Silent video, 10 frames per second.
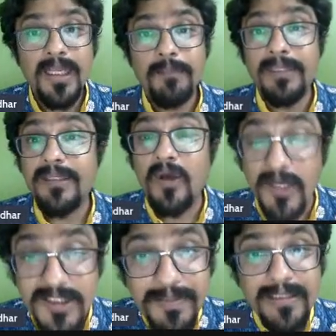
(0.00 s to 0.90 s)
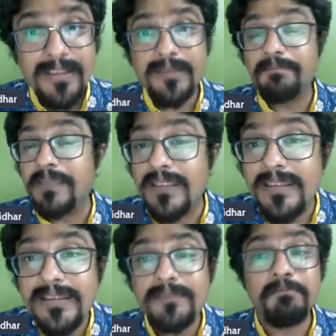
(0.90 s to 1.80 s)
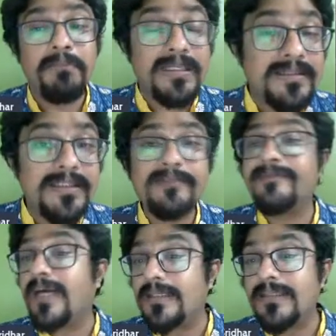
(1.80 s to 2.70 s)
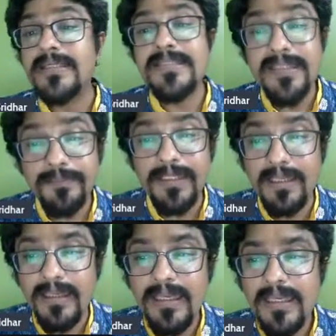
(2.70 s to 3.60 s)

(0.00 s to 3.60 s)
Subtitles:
but the hospital, birth, mother, father, sibling,